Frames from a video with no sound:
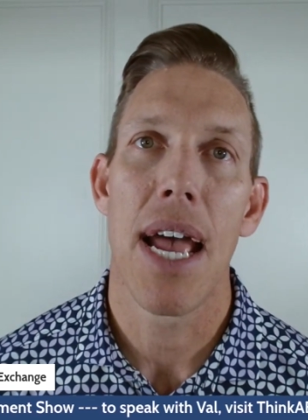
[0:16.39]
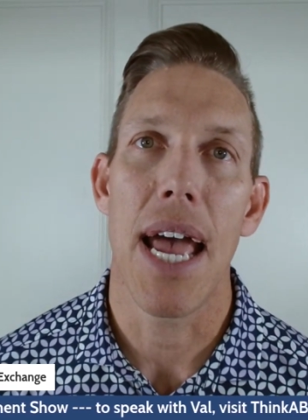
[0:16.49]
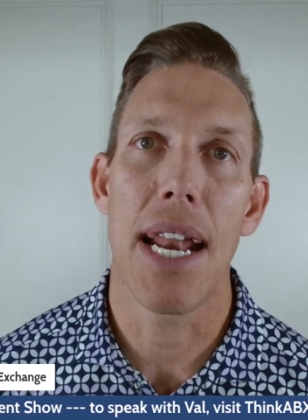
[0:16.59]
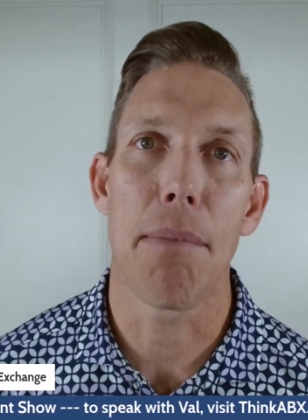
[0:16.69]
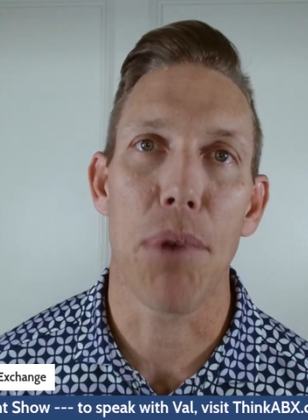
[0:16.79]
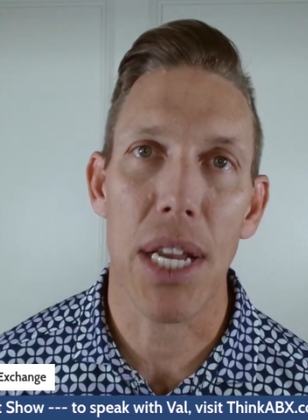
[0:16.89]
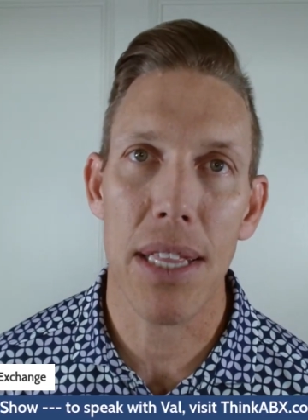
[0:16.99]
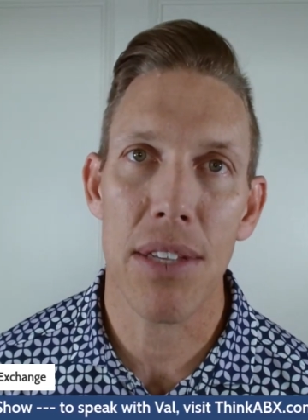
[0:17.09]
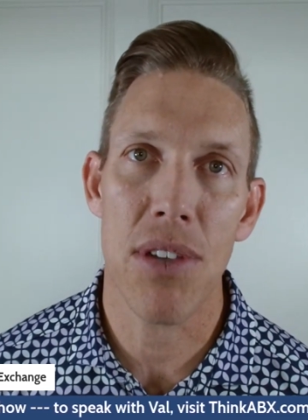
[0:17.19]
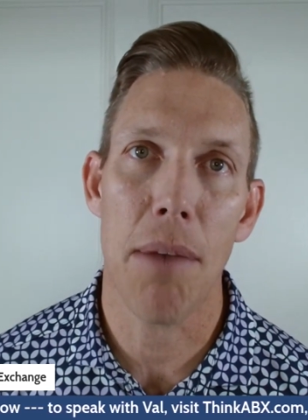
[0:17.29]
And I'm
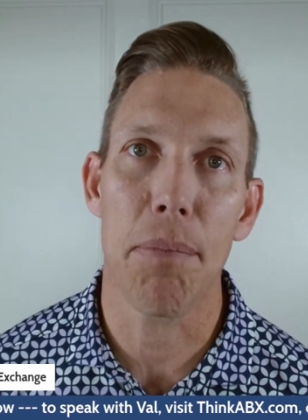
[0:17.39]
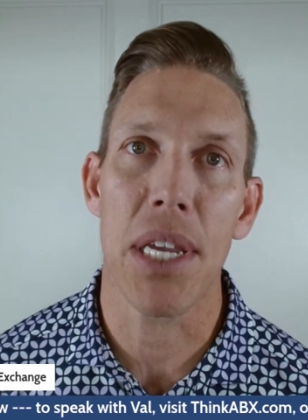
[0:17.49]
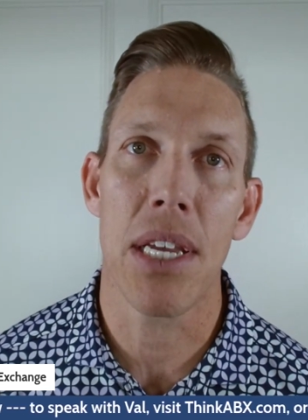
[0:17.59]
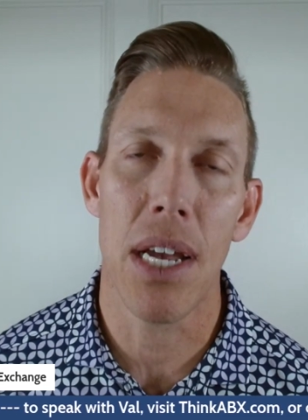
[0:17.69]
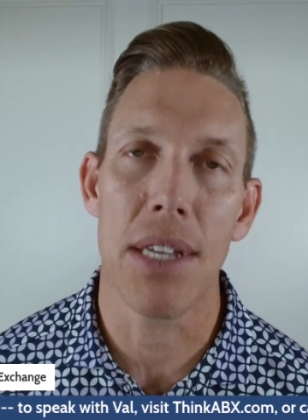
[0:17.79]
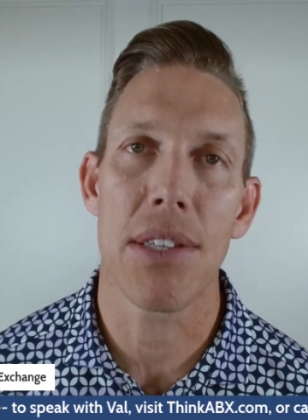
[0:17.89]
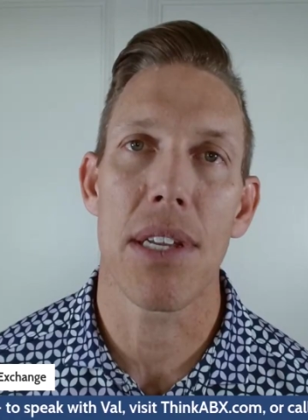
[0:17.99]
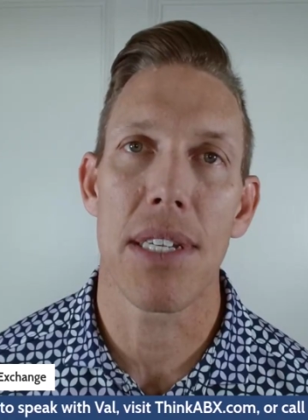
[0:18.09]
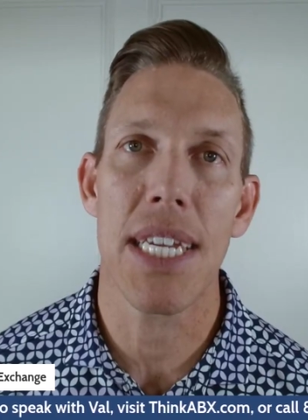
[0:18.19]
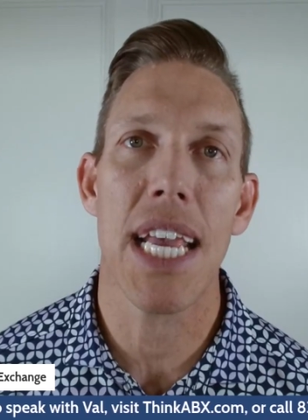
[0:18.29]
bringing this up because
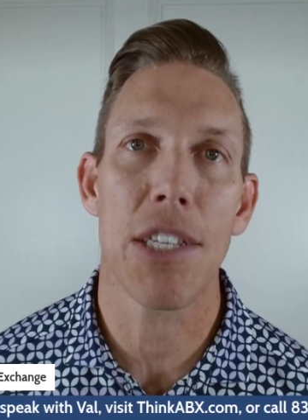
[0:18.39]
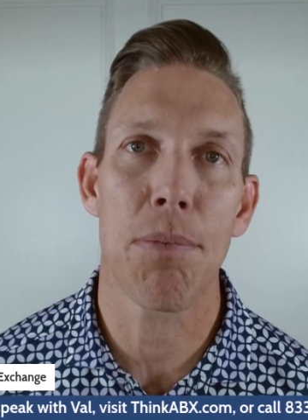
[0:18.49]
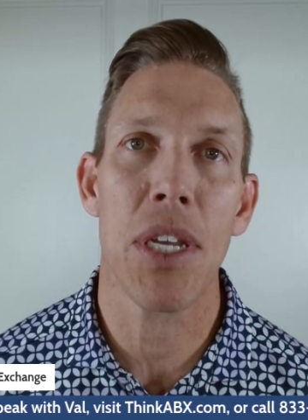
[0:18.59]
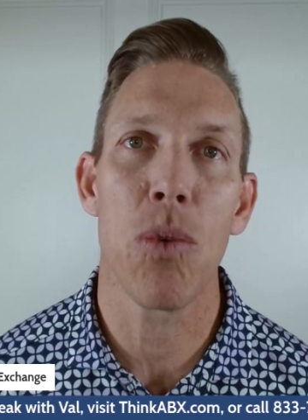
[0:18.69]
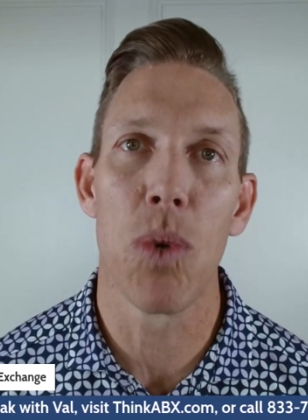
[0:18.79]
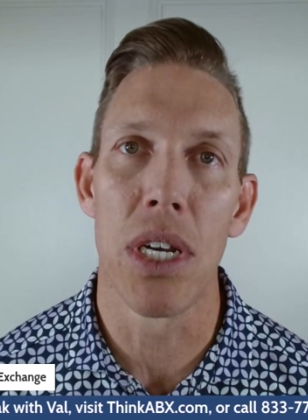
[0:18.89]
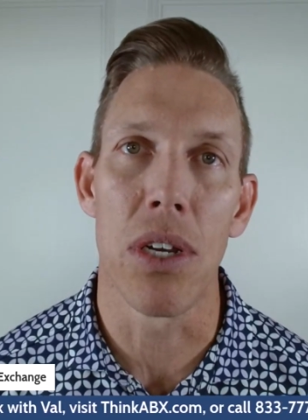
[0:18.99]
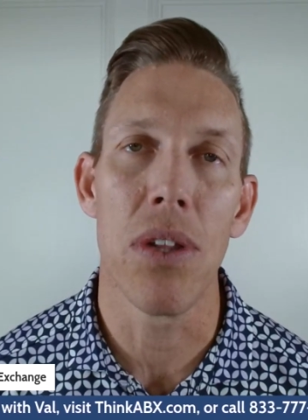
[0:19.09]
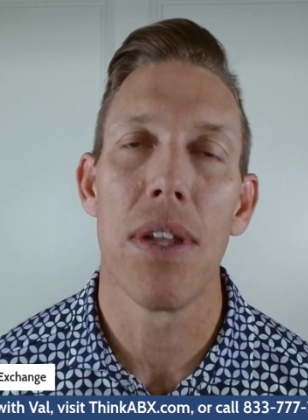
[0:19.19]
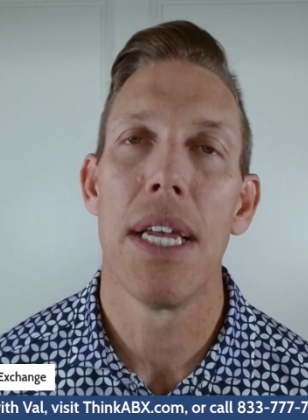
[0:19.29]
TSP
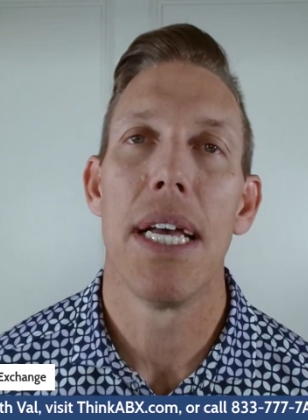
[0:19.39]
will,